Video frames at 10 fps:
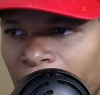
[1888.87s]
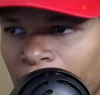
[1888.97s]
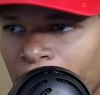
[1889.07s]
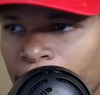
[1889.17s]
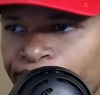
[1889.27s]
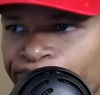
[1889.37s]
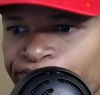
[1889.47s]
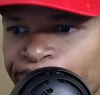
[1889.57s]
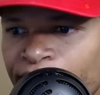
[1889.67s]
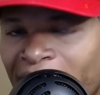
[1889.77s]

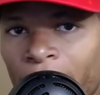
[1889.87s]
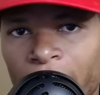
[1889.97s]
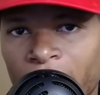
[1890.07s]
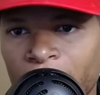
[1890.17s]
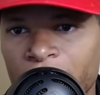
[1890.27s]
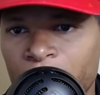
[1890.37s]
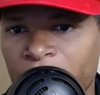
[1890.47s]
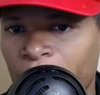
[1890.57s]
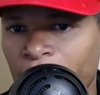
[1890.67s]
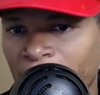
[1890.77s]
outcomes and
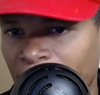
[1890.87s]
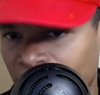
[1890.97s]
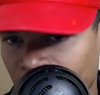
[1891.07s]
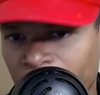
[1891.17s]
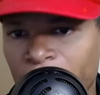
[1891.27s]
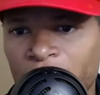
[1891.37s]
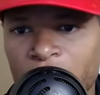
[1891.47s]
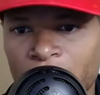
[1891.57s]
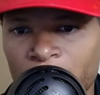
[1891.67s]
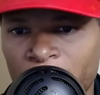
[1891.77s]
people like this
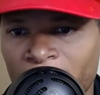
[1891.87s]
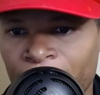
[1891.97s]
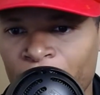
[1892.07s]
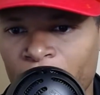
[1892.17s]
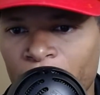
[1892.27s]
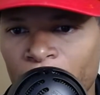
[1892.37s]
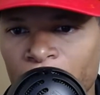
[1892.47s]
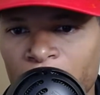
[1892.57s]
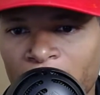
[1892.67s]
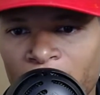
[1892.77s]
young man
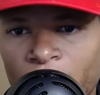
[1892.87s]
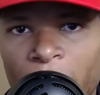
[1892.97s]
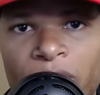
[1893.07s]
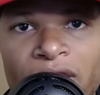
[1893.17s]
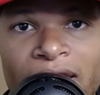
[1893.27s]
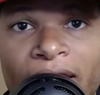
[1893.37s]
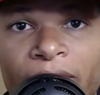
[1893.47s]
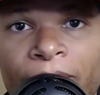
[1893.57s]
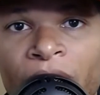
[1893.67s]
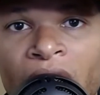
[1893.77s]
who can't quite put it
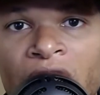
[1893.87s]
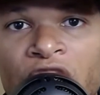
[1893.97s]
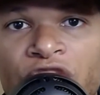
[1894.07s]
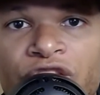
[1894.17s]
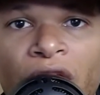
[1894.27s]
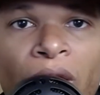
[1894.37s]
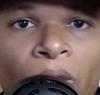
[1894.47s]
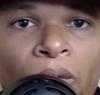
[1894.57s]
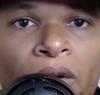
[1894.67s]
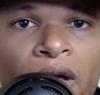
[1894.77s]
together.
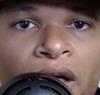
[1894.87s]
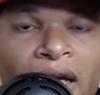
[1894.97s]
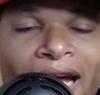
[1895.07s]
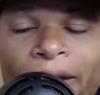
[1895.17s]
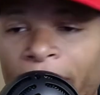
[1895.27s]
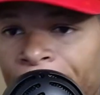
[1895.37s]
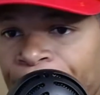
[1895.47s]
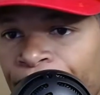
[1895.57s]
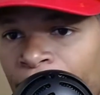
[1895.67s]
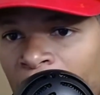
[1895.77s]
So anyway,
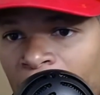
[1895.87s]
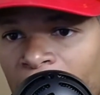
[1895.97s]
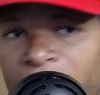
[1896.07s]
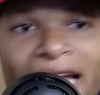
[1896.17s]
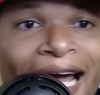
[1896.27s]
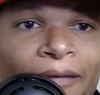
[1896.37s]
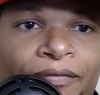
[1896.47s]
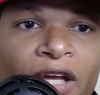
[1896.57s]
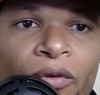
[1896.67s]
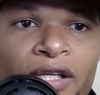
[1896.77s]
it's sad.
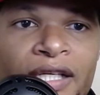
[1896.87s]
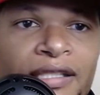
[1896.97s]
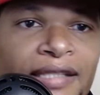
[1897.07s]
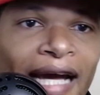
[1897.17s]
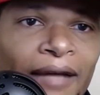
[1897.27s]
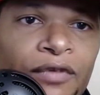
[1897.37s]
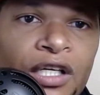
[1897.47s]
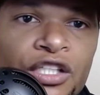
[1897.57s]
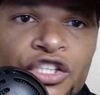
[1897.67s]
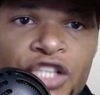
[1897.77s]
It really is sad.
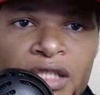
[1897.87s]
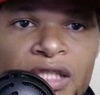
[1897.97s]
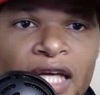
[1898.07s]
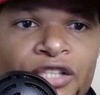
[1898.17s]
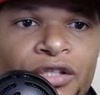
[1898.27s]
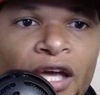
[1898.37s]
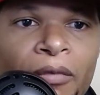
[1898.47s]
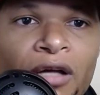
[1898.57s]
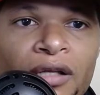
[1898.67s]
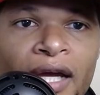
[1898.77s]
Just in case you came
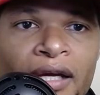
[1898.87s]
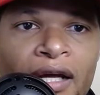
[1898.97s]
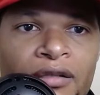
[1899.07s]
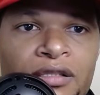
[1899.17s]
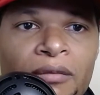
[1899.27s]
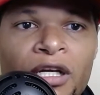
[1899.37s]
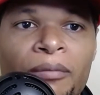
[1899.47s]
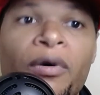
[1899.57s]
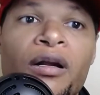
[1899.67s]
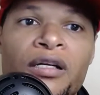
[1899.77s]
on late, and I'll sum it
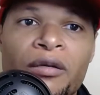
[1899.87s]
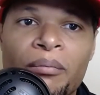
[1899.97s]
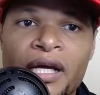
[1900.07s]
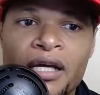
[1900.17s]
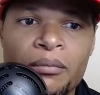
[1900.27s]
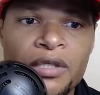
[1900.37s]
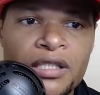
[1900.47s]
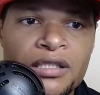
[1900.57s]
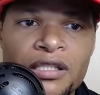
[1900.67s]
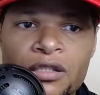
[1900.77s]
up on in a minute, but
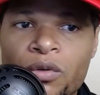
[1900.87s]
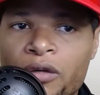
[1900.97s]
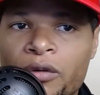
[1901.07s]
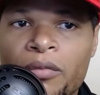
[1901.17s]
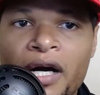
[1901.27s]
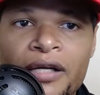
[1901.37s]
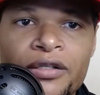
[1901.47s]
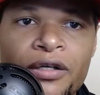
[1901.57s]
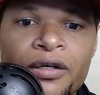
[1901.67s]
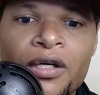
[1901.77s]
just as a quick
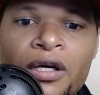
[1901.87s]
reminder,